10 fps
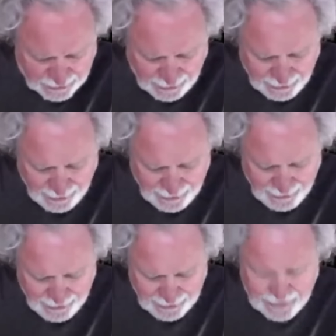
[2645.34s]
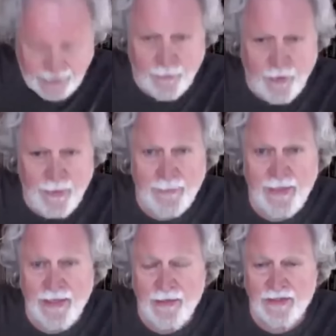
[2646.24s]
and say, well,
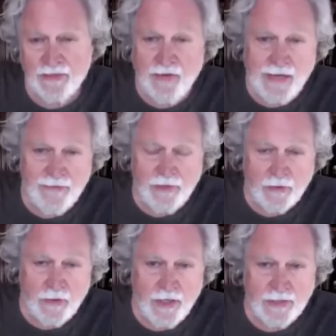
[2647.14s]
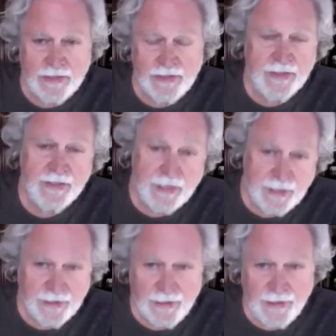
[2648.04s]
maybe he survived the cross and then
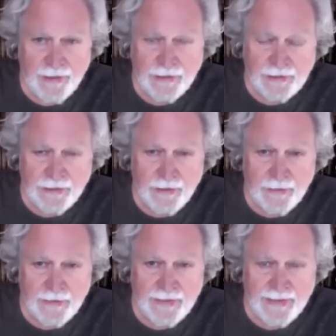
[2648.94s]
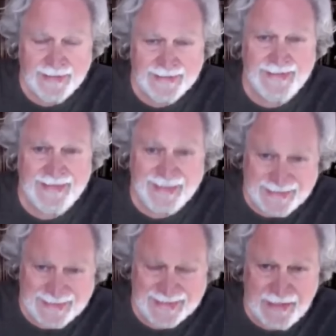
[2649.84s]
died later, so he has
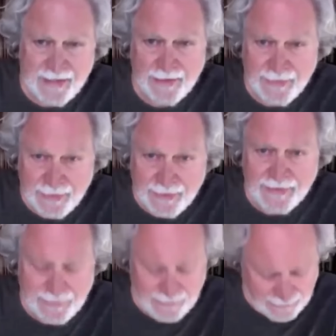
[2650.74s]
deaths, not death,